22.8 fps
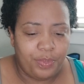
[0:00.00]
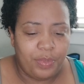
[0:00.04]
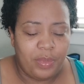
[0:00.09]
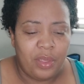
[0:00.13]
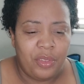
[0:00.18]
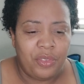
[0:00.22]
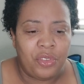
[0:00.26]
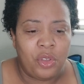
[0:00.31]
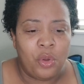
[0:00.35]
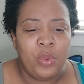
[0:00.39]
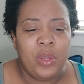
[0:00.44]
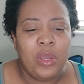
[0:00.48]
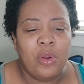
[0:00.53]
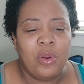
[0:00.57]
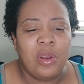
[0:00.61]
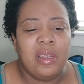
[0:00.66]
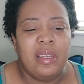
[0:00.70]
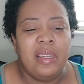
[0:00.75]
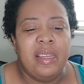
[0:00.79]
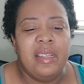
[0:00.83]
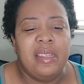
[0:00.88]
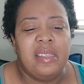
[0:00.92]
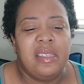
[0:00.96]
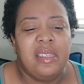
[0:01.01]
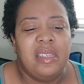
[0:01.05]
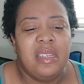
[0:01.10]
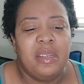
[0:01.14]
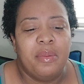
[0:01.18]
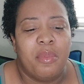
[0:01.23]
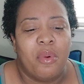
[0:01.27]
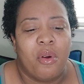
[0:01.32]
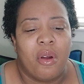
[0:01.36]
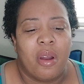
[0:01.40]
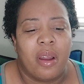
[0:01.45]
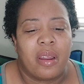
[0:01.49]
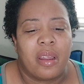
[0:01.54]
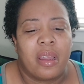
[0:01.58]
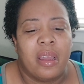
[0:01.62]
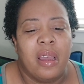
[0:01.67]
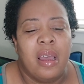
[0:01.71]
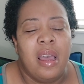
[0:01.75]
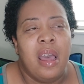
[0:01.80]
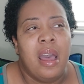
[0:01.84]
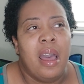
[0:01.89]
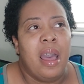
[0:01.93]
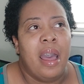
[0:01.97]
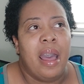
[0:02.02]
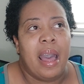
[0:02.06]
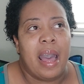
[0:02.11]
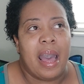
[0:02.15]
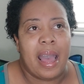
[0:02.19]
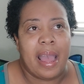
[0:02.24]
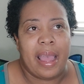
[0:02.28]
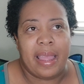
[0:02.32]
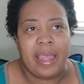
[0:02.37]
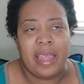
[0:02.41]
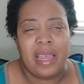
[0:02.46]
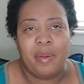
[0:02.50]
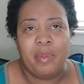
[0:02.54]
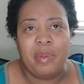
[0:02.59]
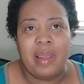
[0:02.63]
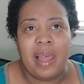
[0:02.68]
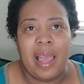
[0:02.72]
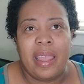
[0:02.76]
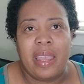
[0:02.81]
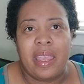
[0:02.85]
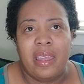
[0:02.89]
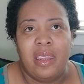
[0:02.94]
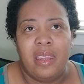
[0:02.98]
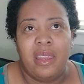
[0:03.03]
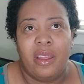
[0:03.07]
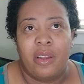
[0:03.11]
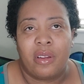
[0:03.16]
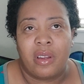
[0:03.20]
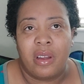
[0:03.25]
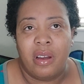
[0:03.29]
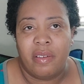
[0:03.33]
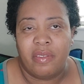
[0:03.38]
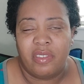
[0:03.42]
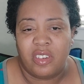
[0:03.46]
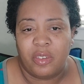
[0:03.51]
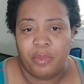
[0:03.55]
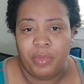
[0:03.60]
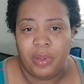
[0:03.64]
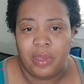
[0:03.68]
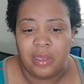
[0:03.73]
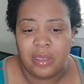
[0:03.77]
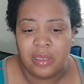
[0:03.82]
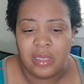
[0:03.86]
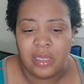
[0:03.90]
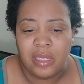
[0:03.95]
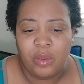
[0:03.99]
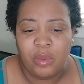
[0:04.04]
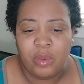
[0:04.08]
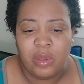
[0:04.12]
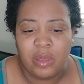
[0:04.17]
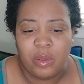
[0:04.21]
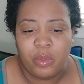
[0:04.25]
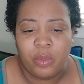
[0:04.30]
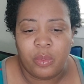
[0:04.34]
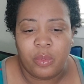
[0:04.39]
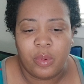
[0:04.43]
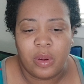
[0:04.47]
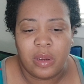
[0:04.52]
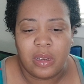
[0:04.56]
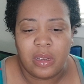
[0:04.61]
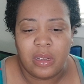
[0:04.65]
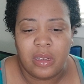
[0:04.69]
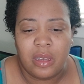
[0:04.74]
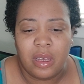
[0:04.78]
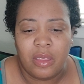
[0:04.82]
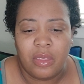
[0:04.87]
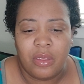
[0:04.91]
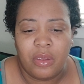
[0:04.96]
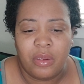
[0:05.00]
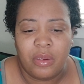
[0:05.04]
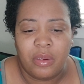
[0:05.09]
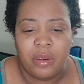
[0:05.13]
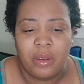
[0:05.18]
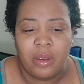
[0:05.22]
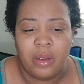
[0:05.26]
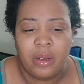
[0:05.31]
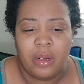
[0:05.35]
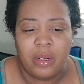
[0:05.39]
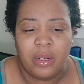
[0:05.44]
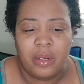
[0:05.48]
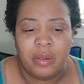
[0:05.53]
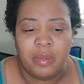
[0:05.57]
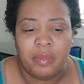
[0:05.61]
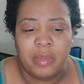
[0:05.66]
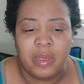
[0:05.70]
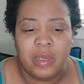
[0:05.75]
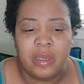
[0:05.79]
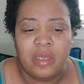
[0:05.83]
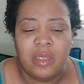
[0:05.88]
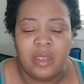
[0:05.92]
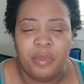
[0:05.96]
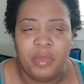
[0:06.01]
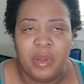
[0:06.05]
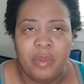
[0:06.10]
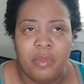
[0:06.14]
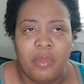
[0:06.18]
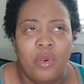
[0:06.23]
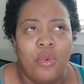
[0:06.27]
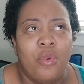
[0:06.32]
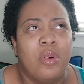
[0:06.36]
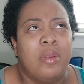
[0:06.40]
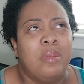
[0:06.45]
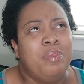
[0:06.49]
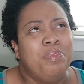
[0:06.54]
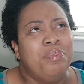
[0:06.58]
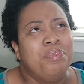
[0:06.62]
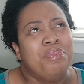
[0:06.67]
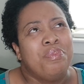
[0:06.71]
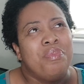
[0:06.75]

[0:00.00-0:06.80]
So we go to Lindsay and Mark. I am liking their comfortability with one another a little bit more.